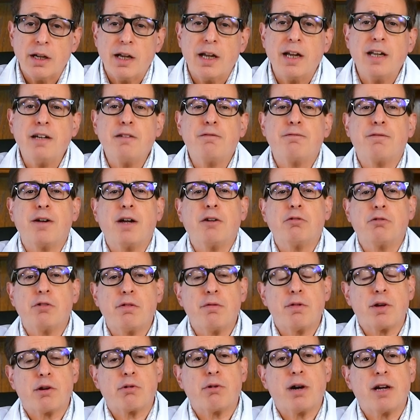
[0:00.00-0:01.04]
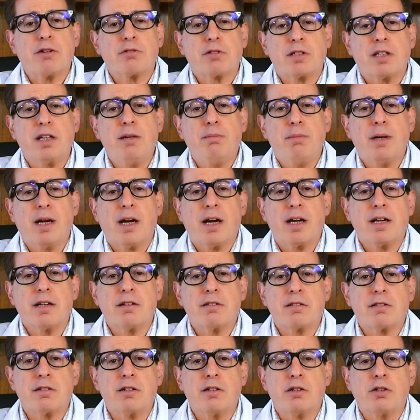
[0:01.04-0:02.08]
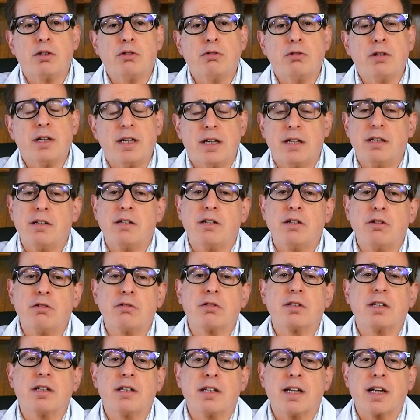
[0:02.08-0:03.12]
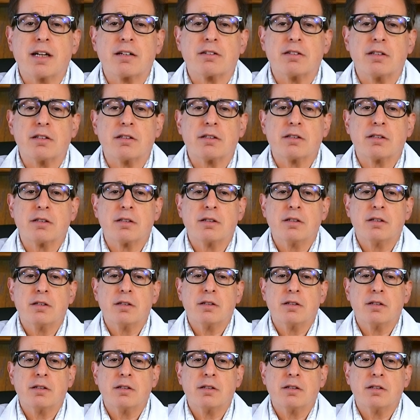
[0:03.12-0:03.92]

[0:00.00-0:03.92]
and founder of the Kraus TBI Institute in Houston, Texas.